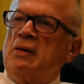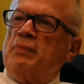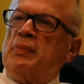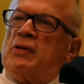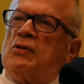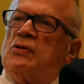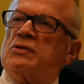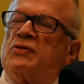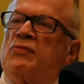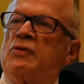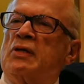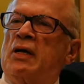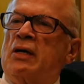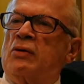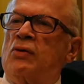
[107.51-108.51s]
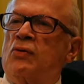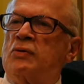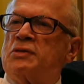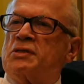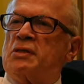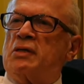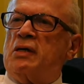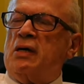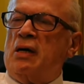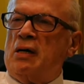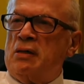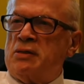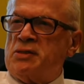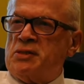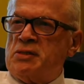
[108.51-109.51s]
because of a landlord's
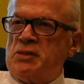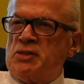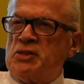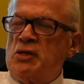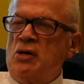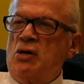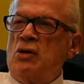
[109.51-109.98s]
carelessness